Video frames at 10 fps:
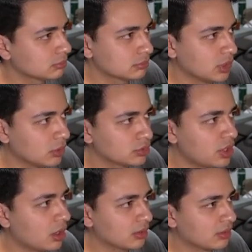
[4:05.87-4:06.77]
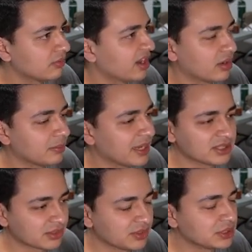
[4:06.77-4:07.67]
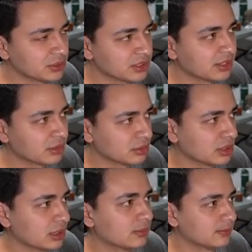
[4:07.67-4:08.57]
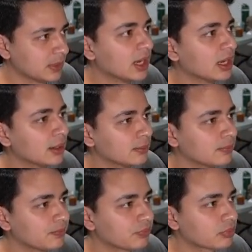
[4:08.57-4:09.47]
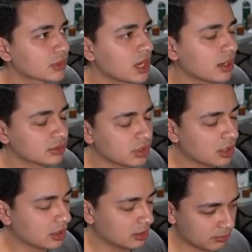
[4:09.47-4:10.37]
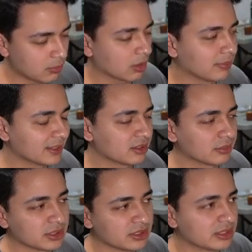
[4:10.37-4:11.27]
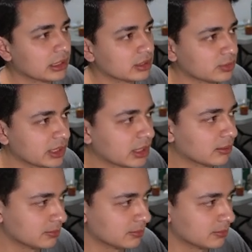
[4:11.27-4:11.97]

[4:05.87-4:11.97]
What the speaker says: Those are the very basic features that you'll need. And I'll talk more about them in detail as we go.